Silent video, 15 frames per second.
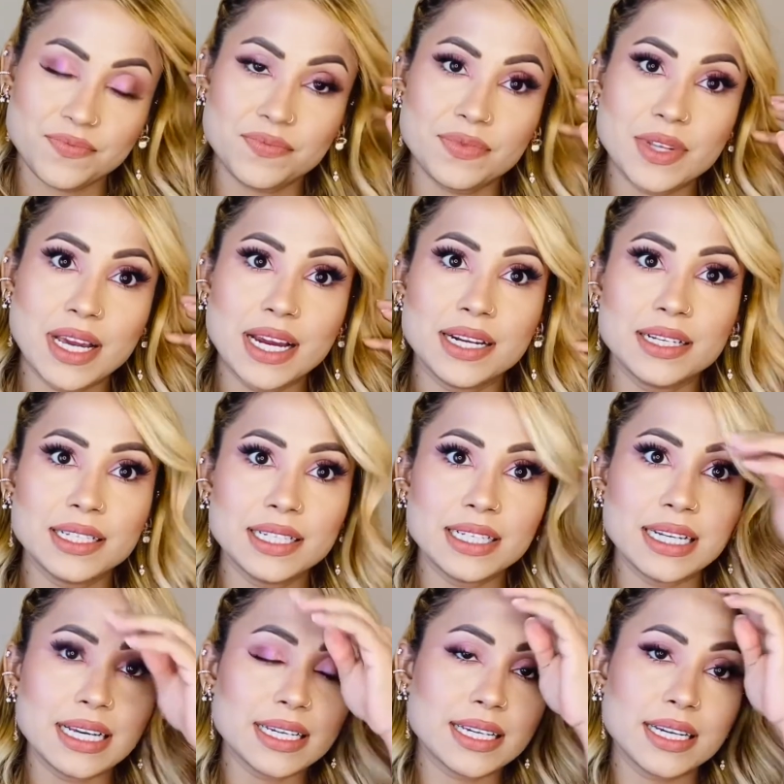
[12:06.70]
I really
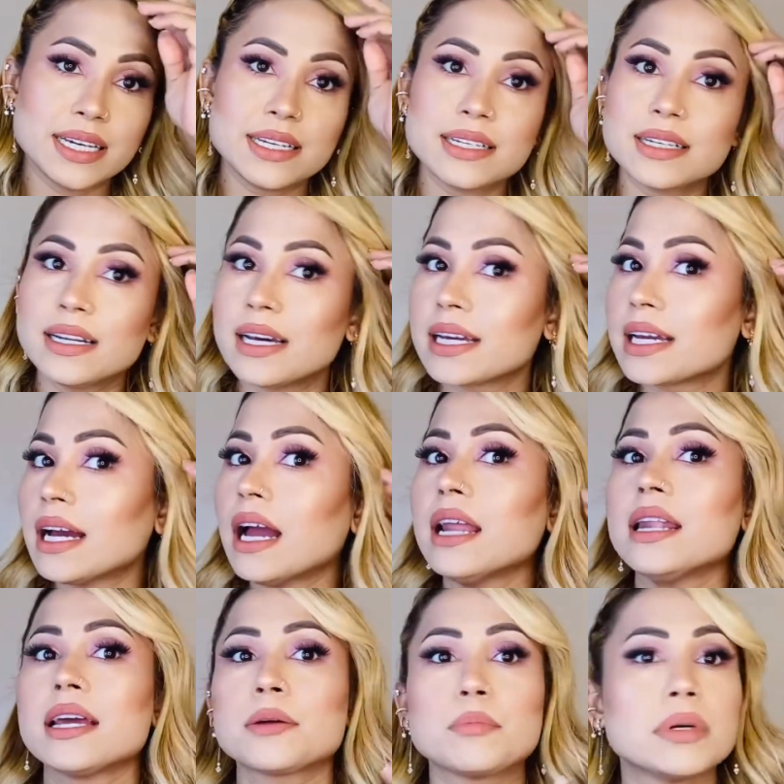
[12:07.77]
like it. I like
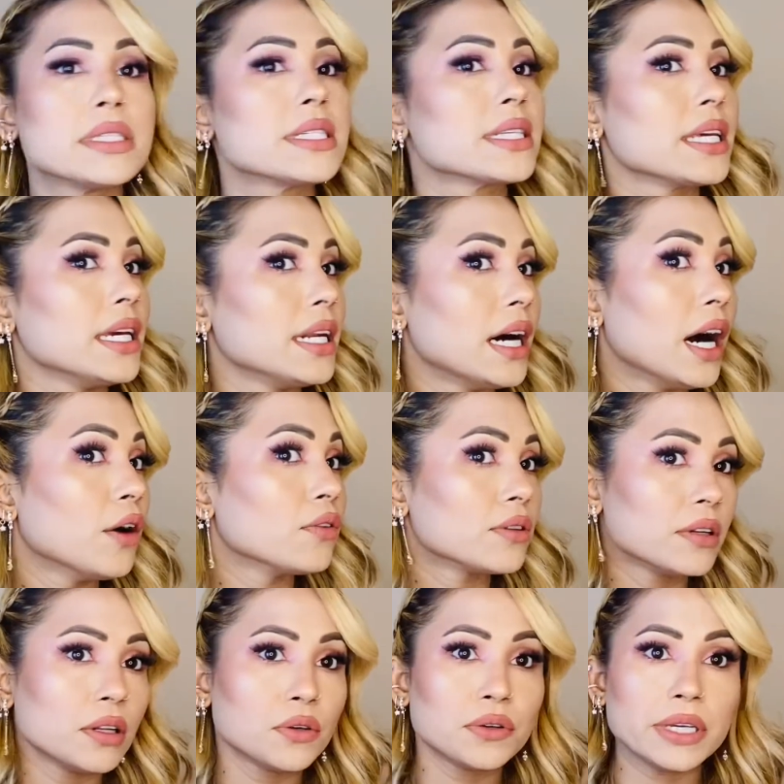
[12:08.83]
my skin, how
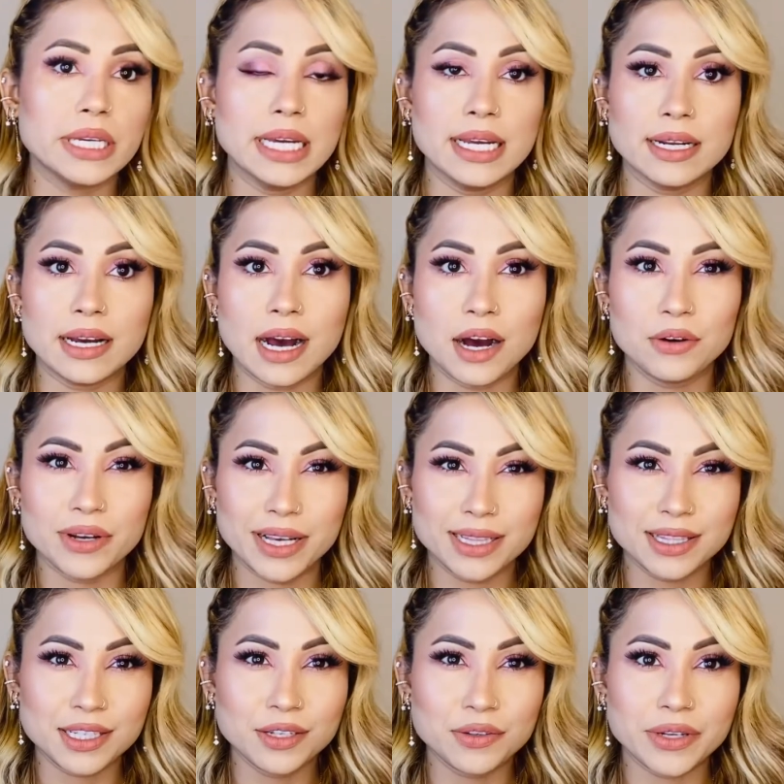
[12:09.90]
glowy and how healthy
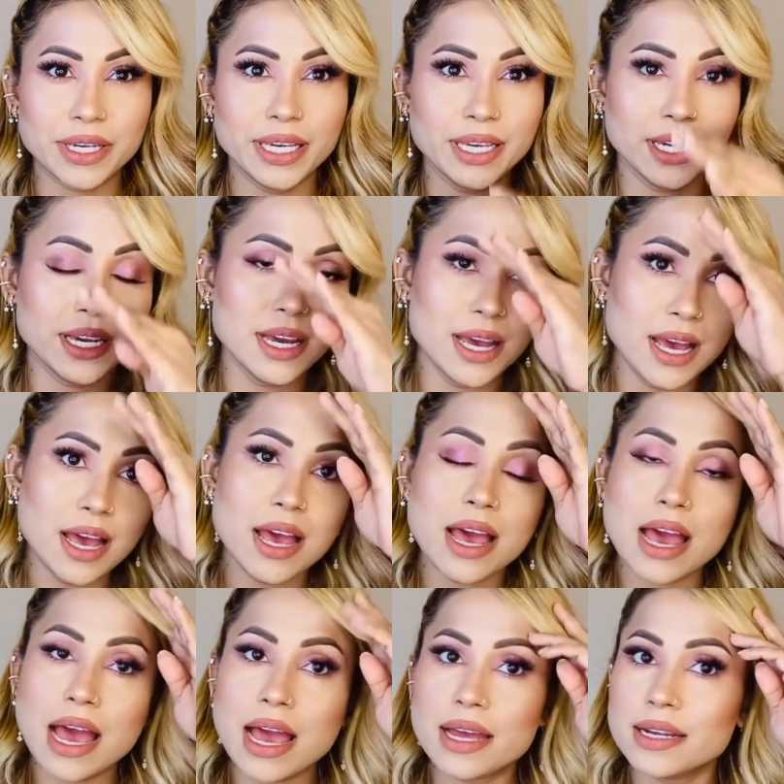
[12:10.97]
looking.
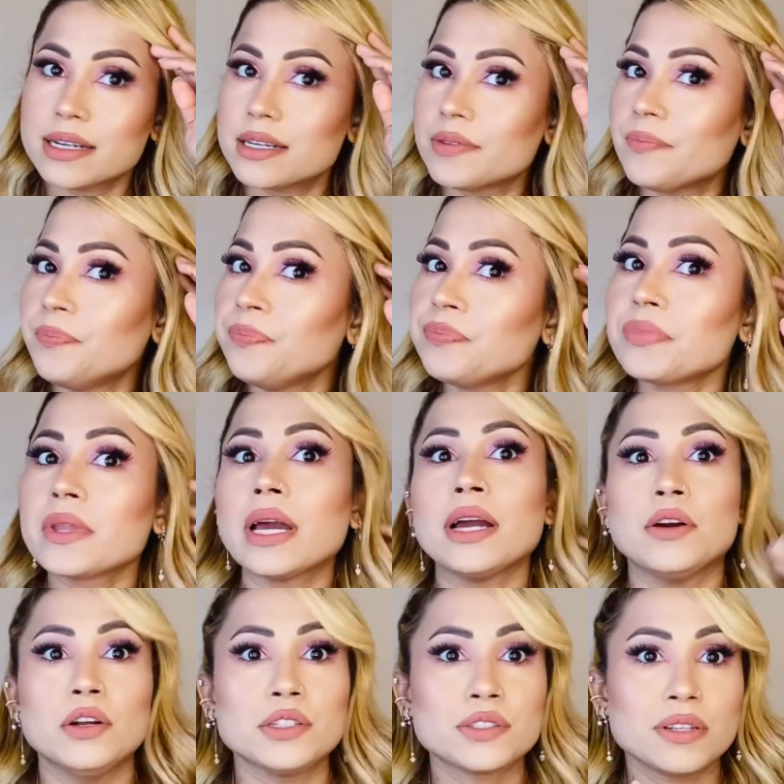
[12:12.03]
And I
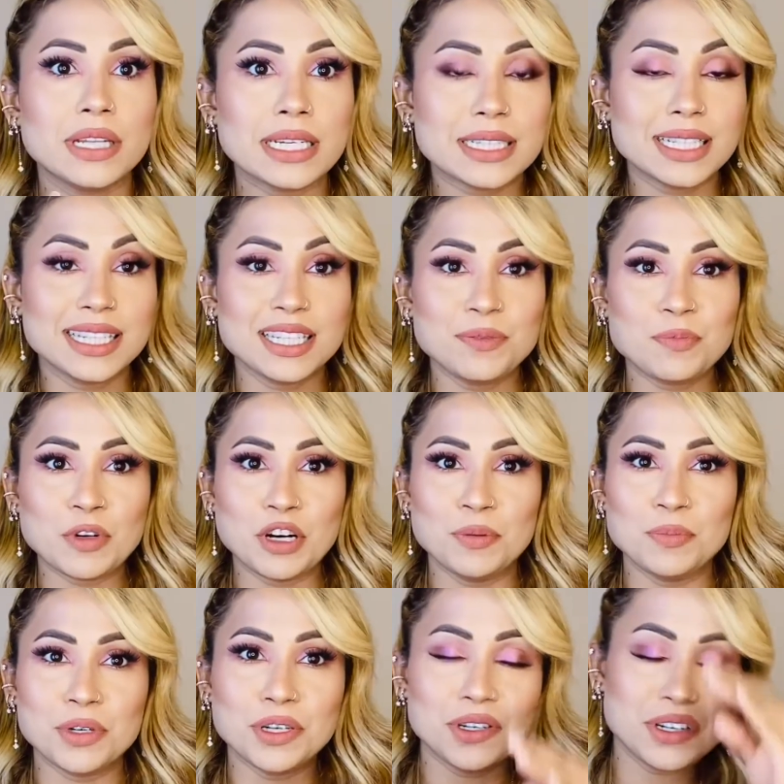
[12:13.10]
also like the lip
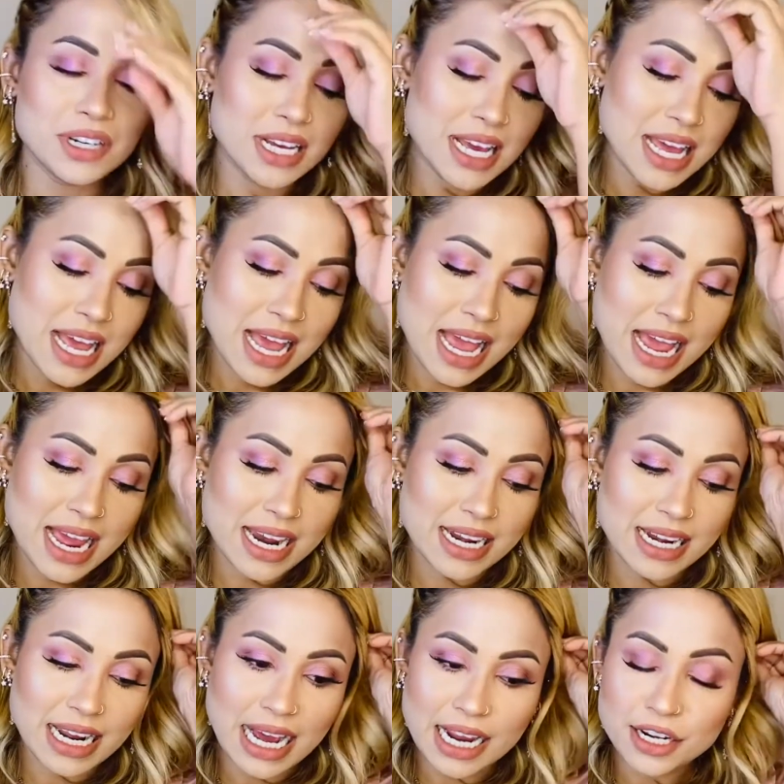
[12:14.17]
combo. And
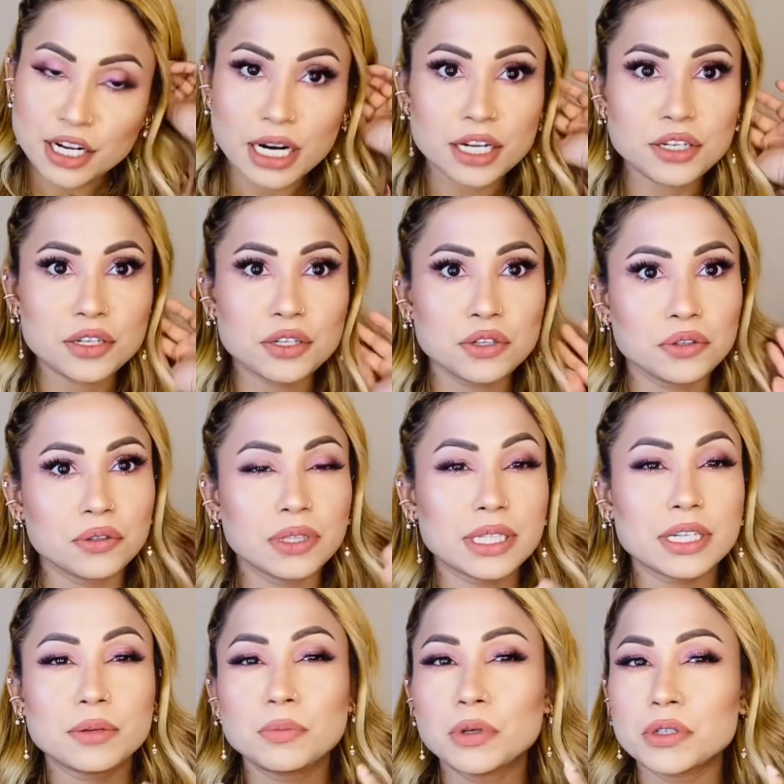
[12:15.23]
I tried to do a little
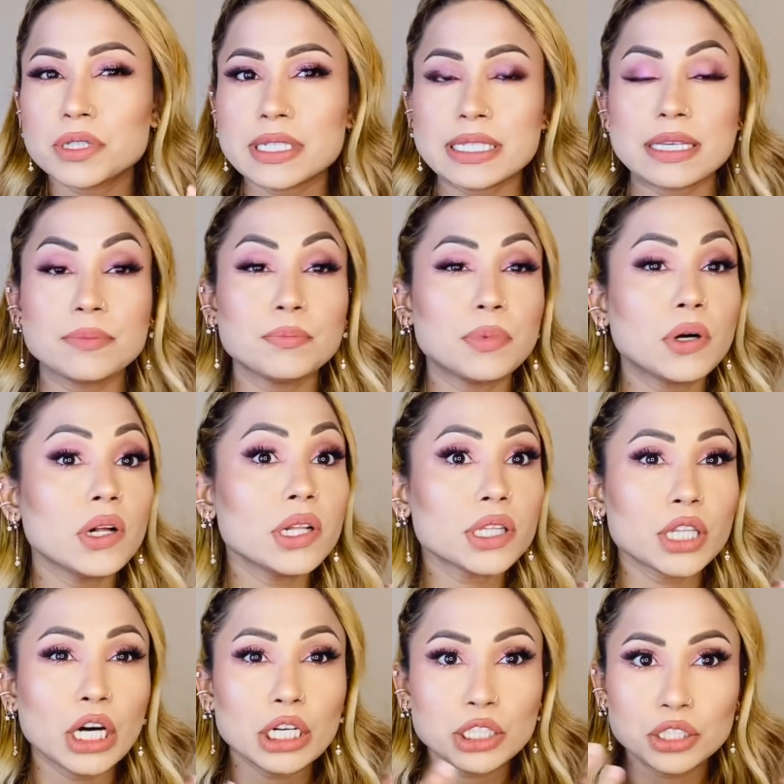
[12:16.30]
more simple,
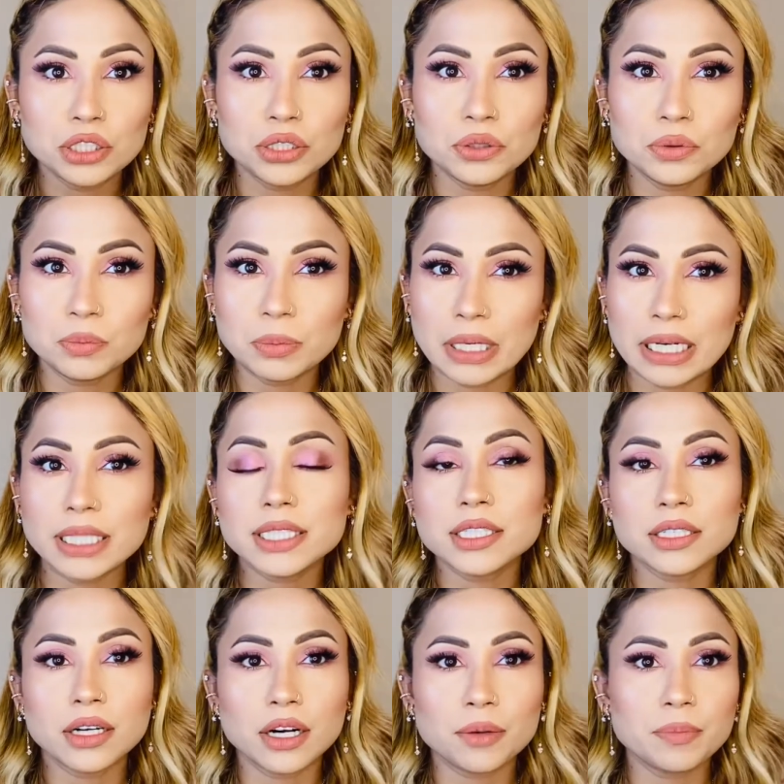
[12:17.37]
not too much
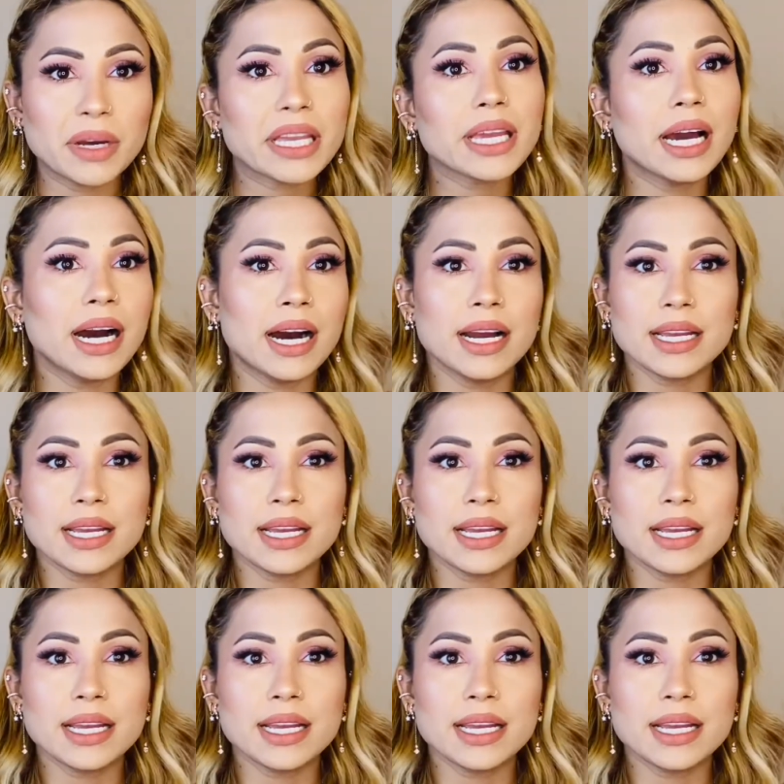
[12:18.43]
on my eye.